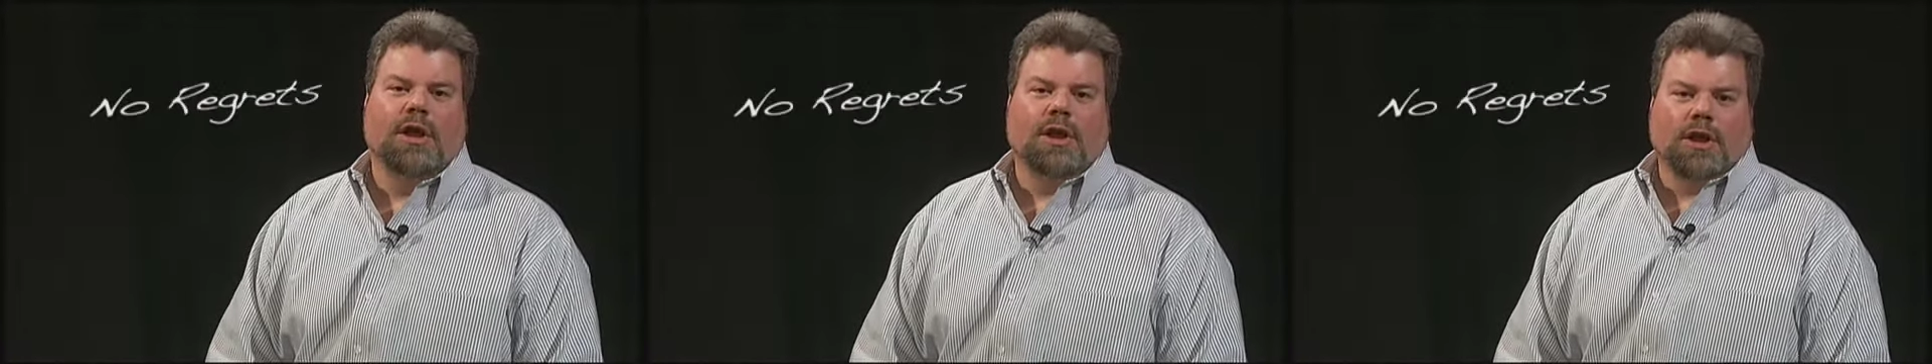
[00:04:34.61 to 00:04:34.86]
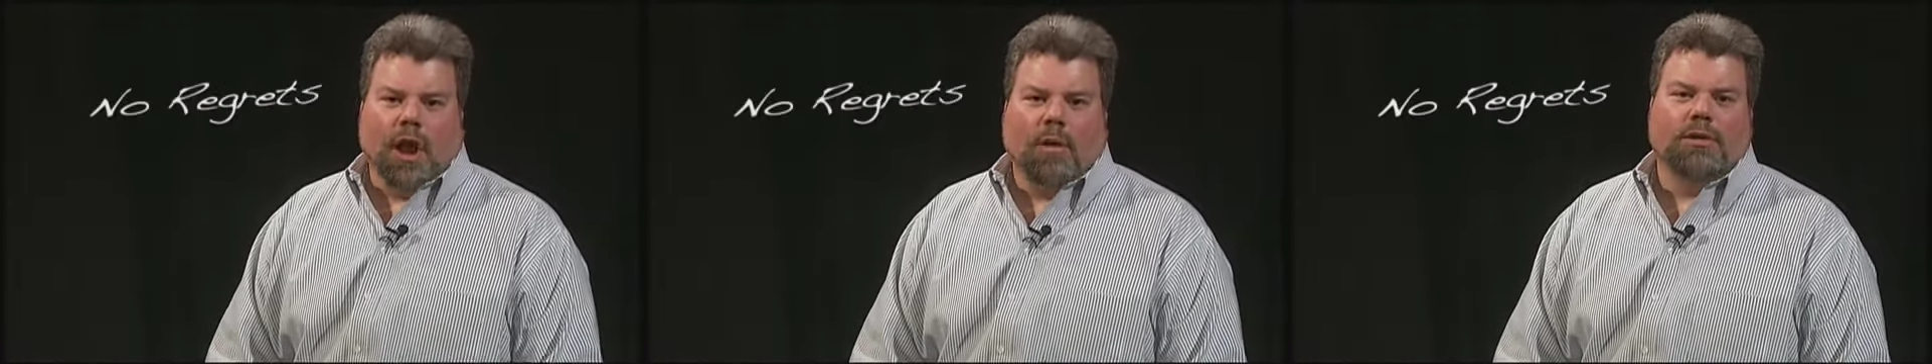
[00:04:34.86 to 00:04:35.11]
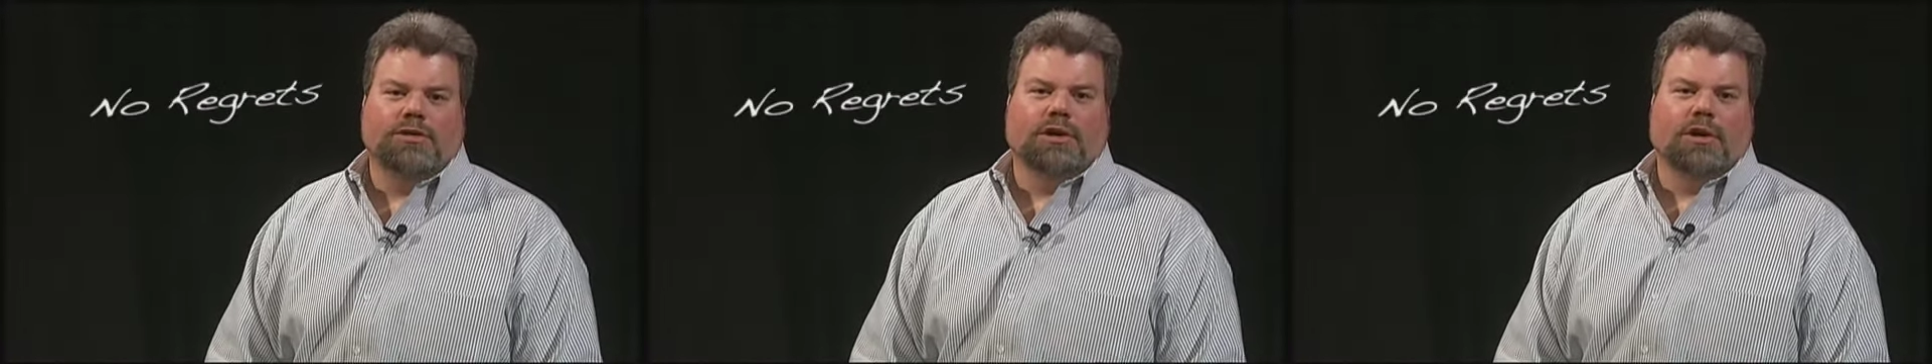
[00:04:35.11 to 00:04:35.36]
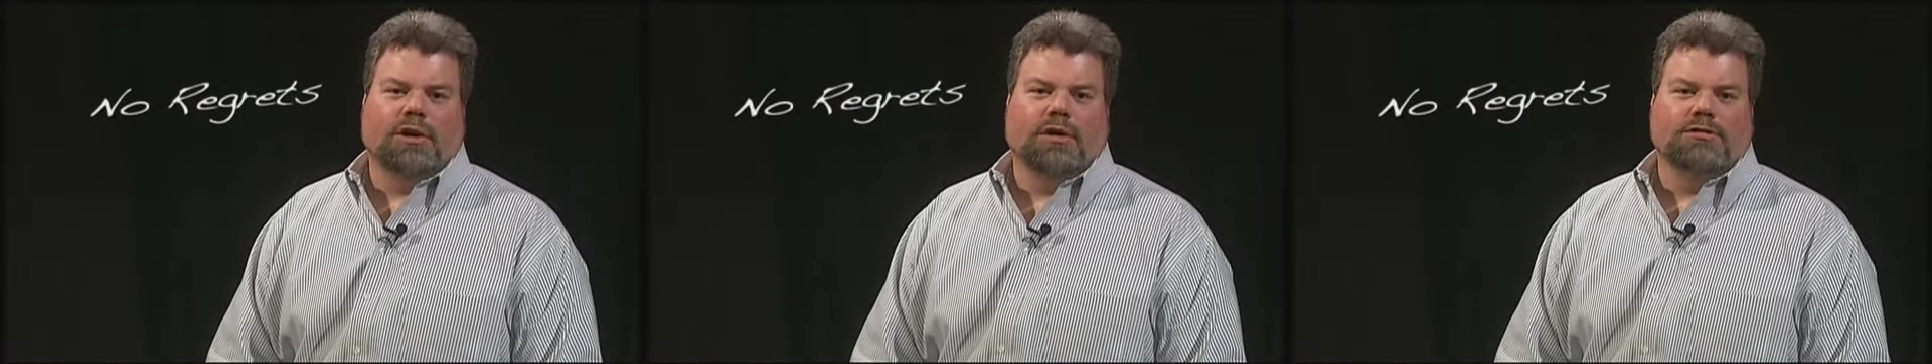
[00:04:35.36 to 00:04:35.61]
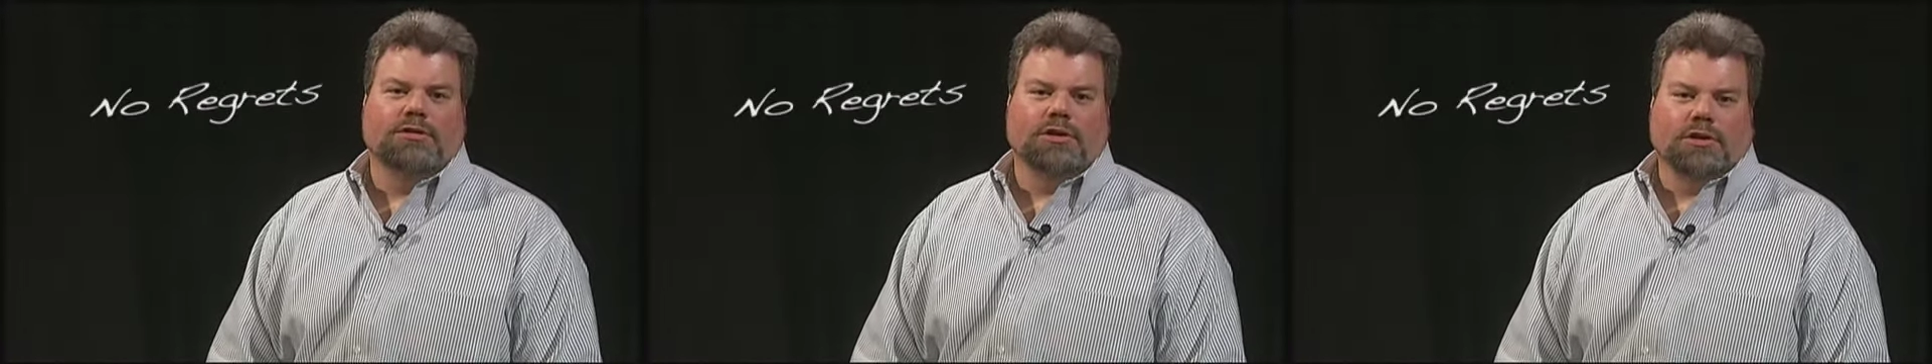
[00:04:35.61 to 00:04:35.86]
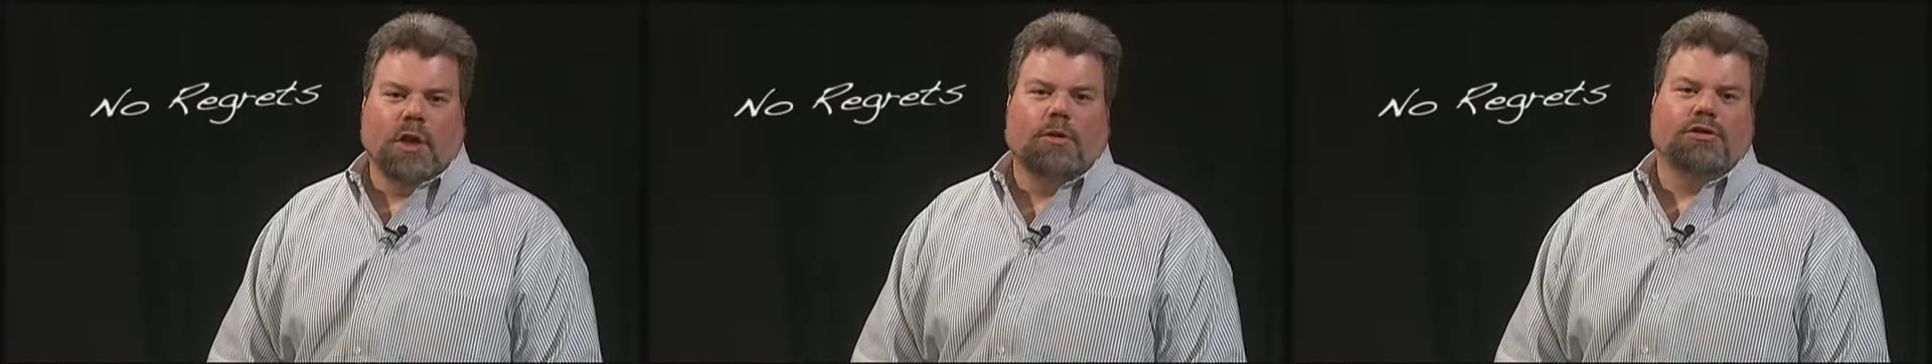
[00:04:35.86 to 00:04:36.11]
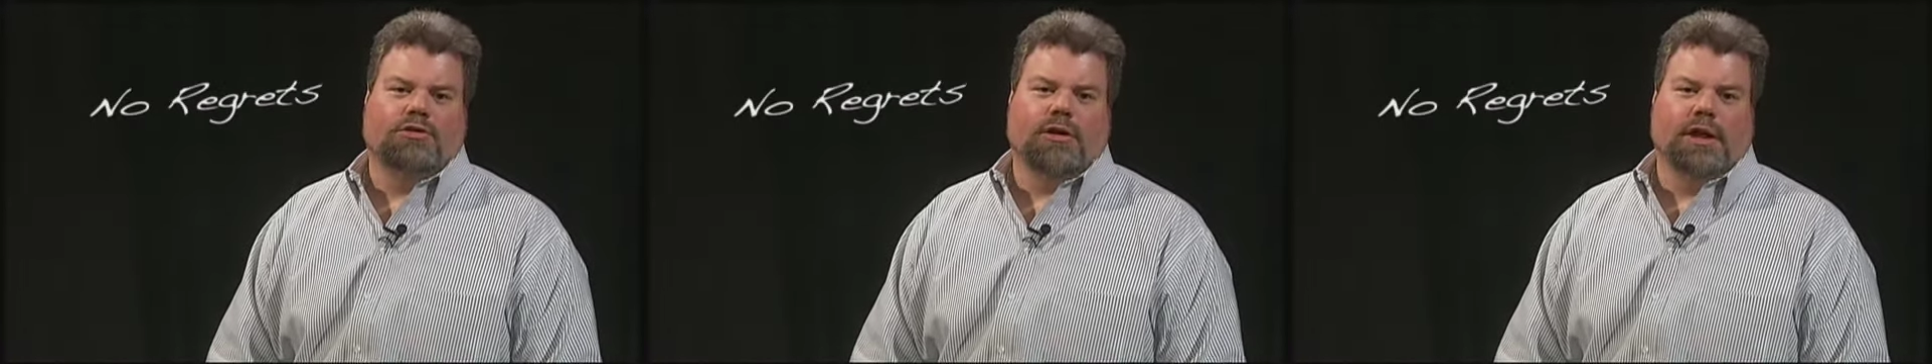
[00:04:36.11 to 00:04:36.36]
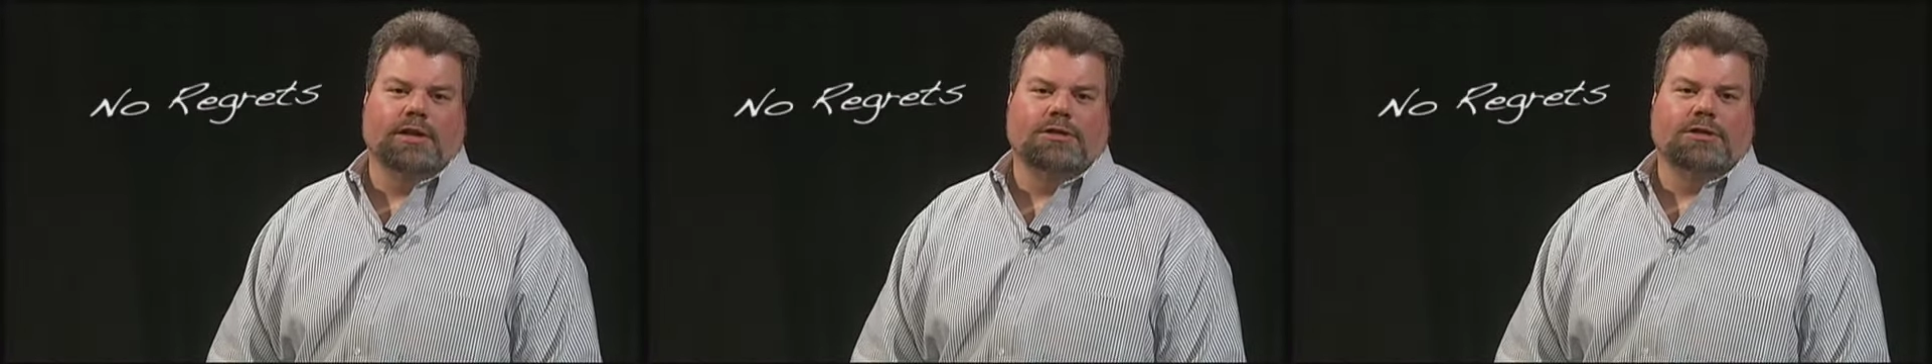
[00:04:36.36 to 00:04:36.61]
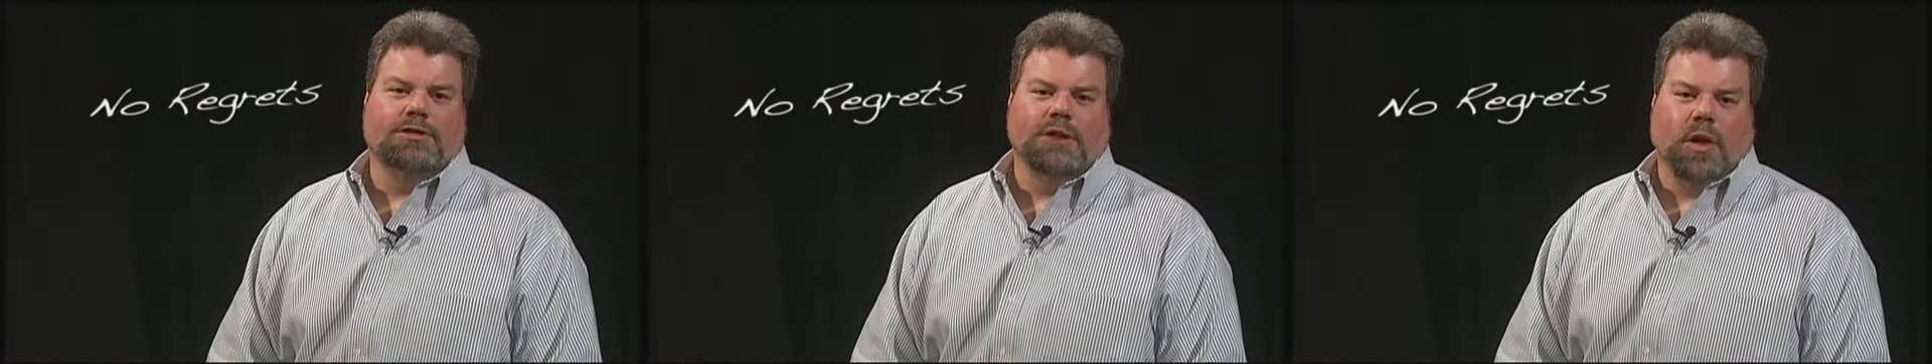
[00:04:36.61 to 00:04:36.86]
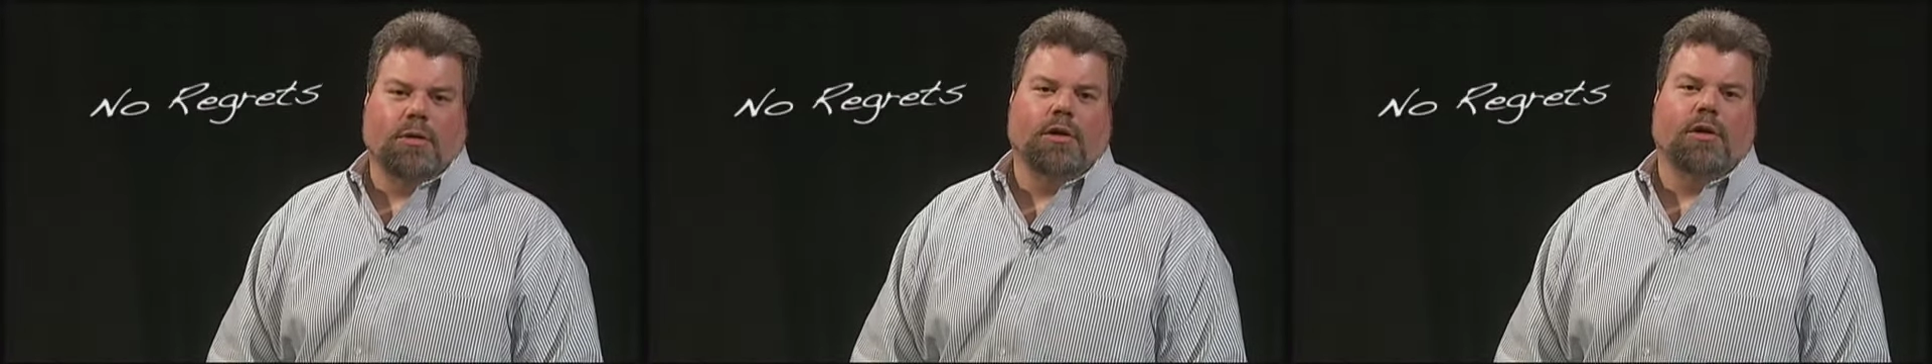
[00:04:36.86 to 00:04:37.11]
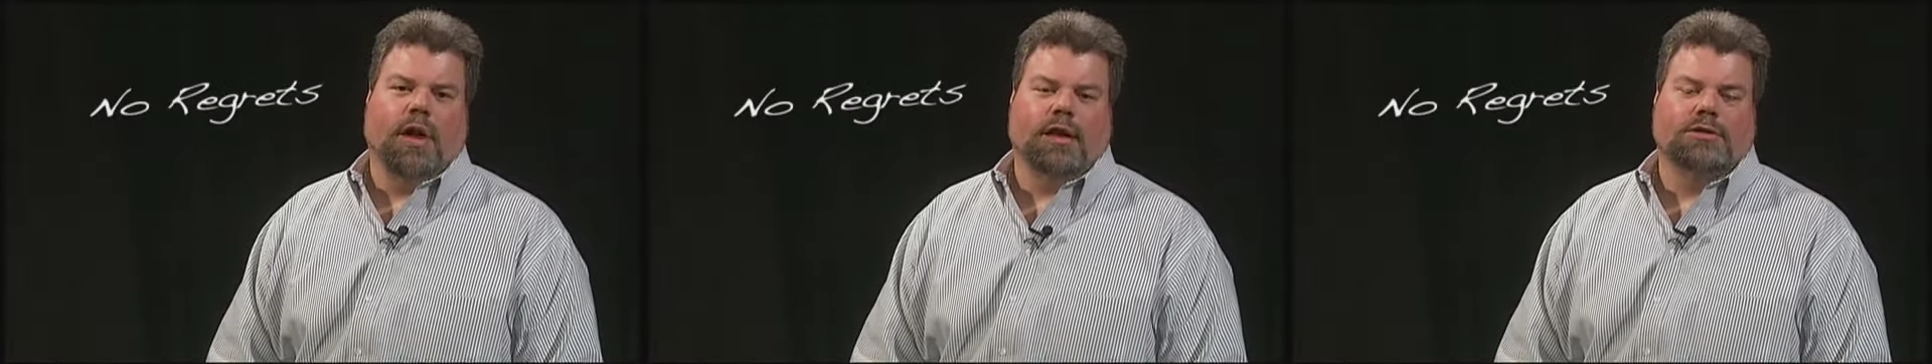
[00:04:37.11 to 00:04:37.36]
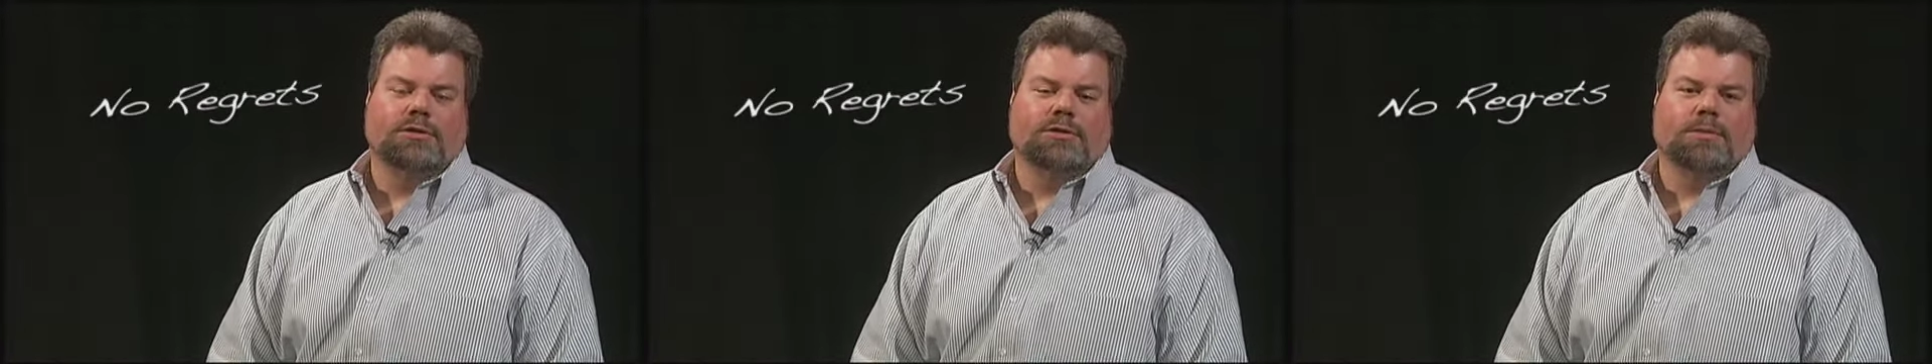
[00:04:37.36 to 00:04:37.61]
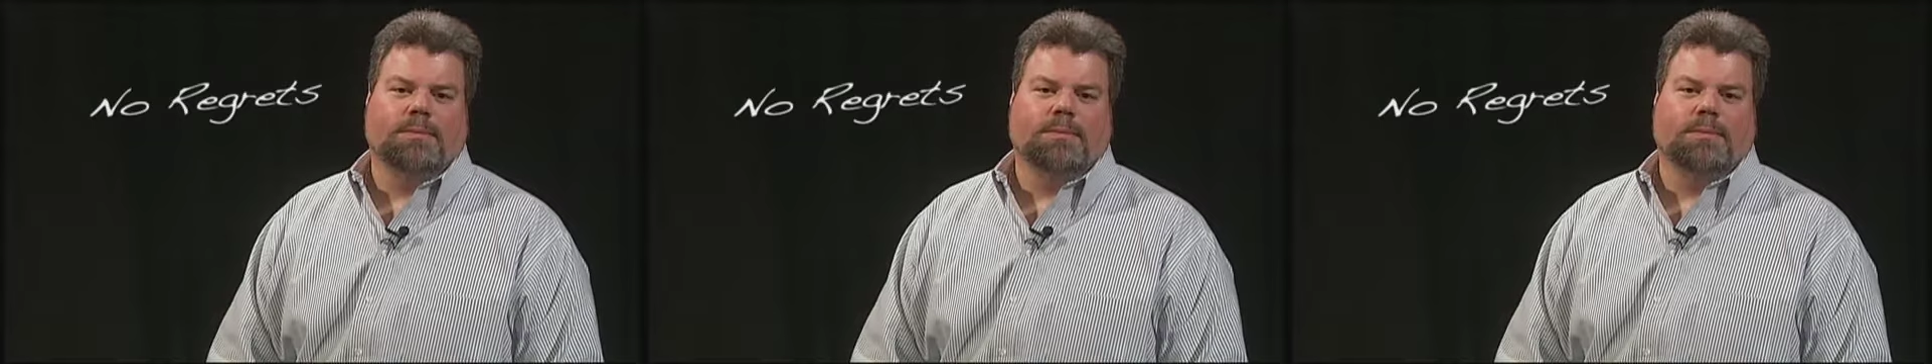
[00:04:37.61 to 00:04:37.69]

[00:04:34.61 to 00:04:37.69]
No reserves, no retreats, no regrets.